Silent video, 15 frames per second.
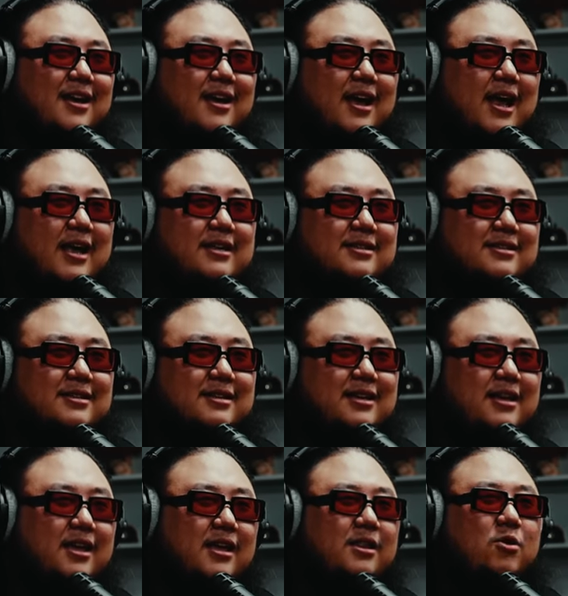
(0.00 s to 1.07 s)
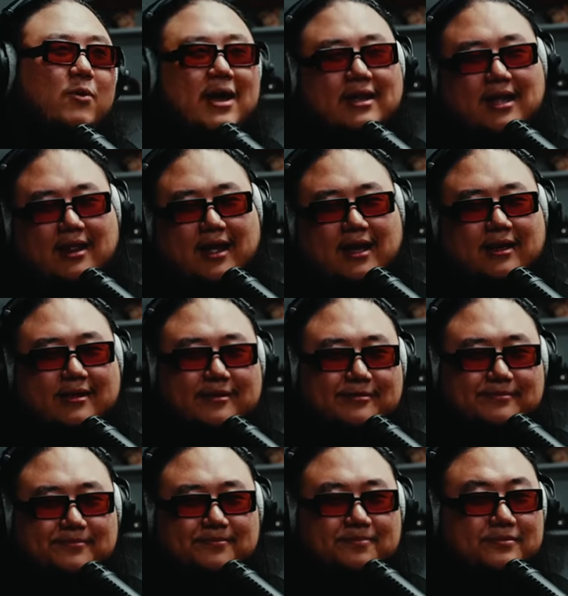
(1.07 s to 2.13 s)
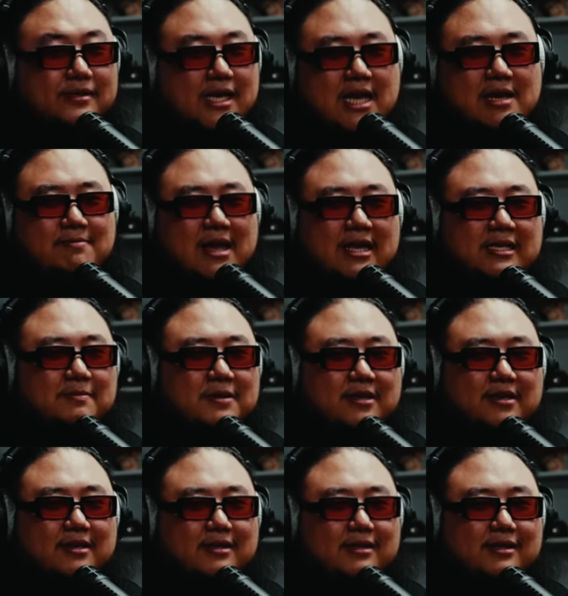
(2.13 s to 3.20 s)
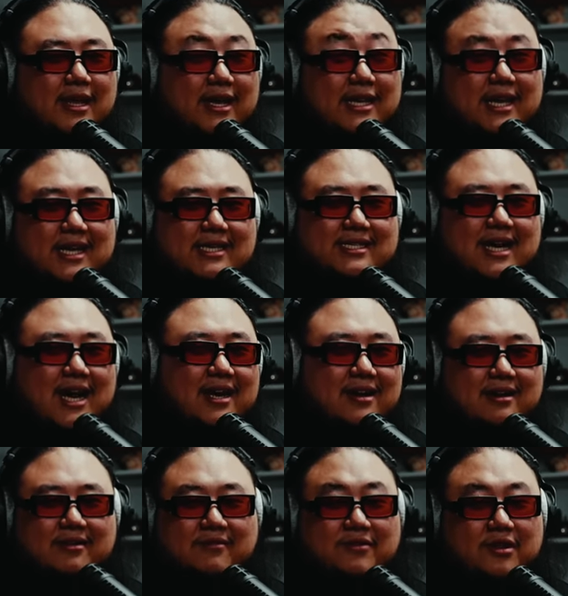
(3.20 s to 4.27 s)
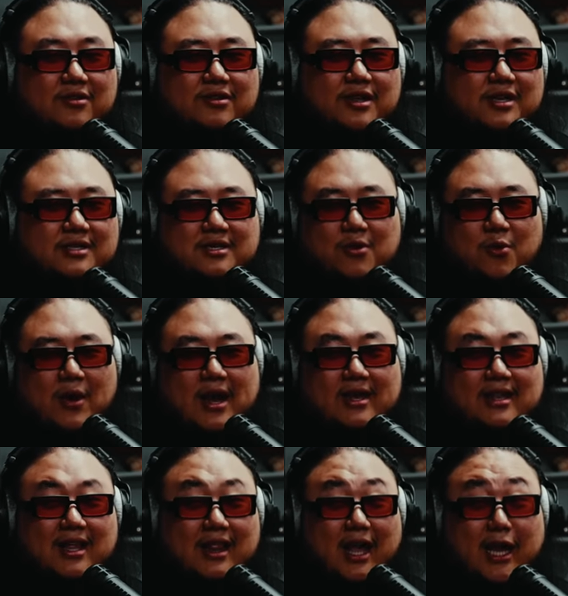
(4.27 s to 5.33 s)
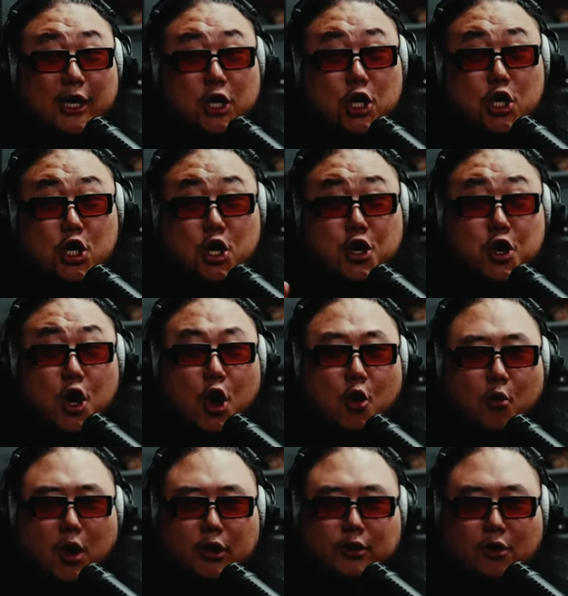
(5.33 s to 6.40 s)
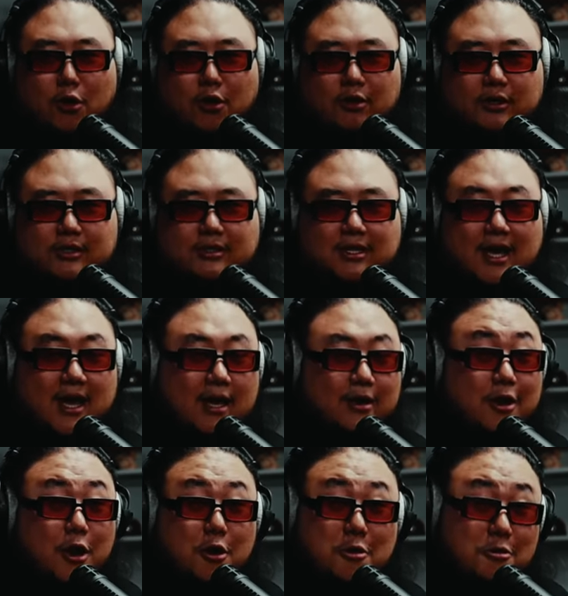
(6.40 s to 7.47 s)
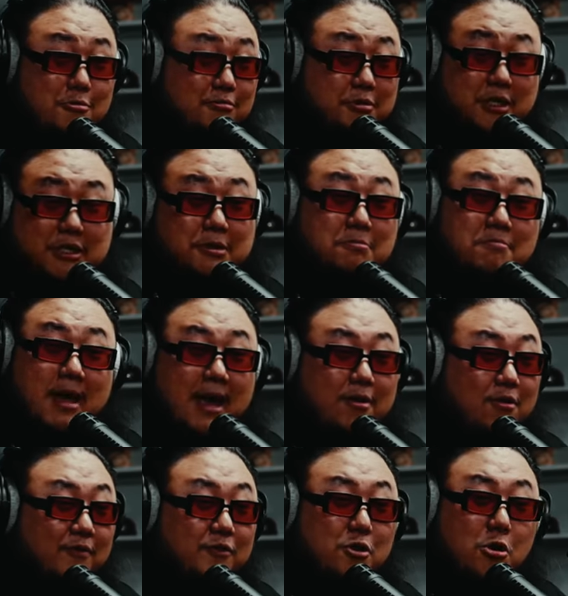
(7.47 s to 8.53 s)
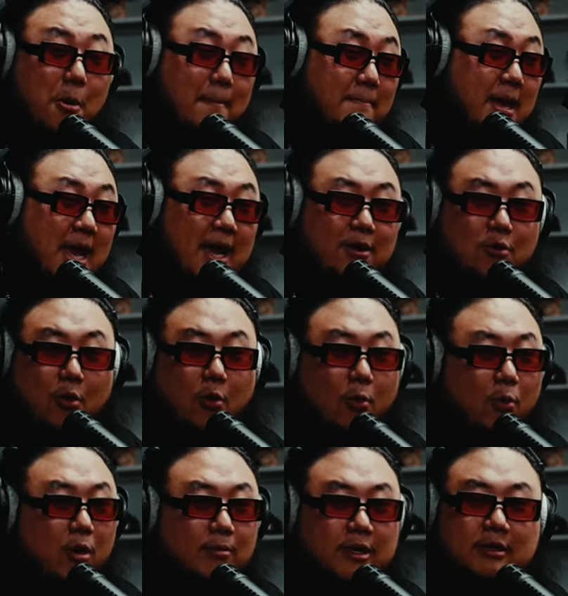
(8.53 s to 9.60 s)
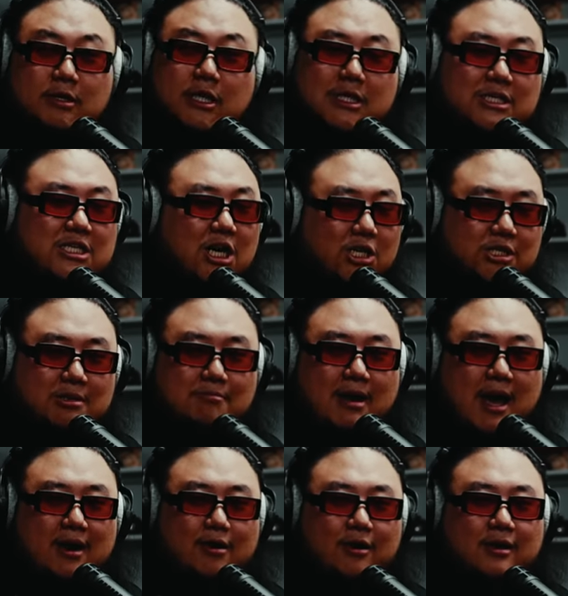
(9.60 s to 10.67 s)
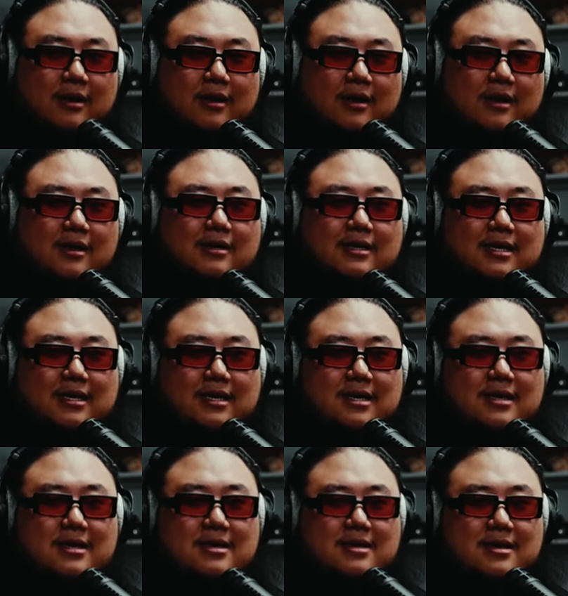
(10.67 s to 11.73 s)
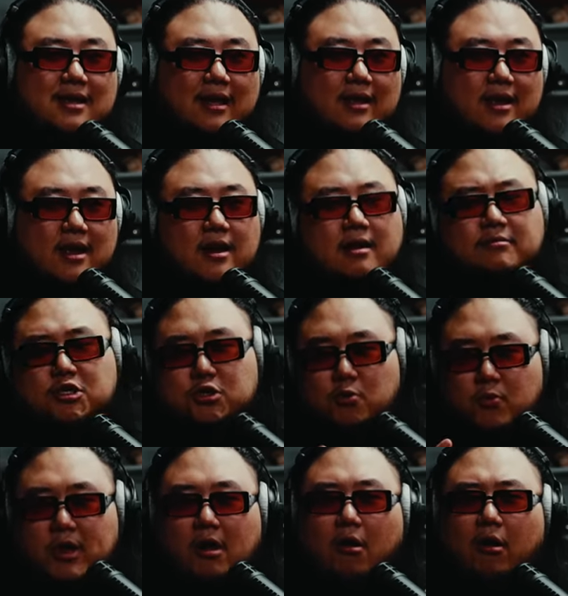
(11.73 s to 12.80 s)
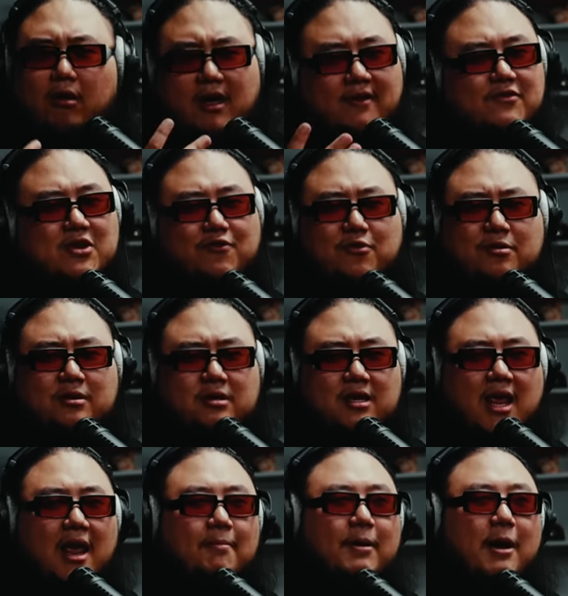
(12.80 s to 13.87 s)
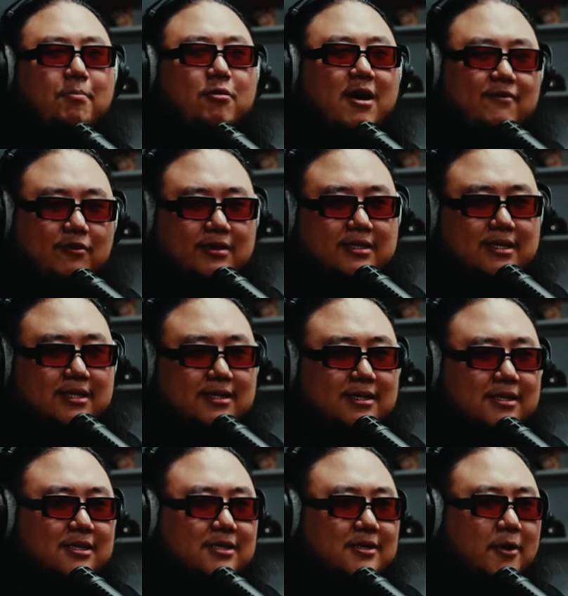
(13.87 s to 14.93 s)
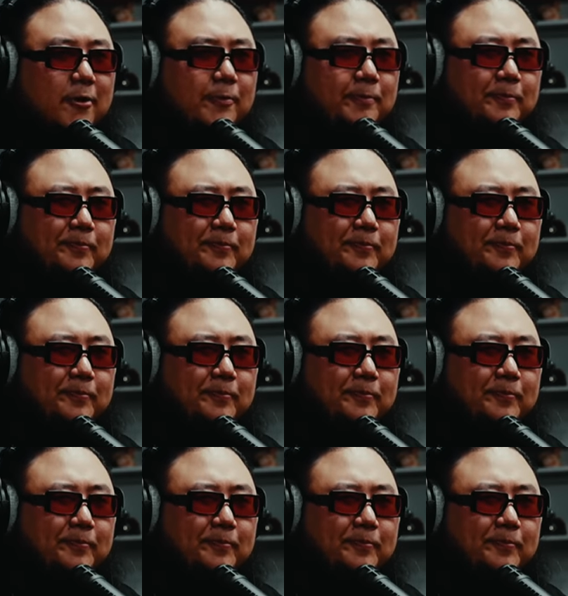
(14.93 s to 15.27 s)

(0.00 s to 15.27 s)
and in the way that like he makes me like excited and feel things in a way that like no other artist can doesn't matter if you're a man or a woman, doesn't matter. He, uh, and I'm sure we all have different K pop preferences. And so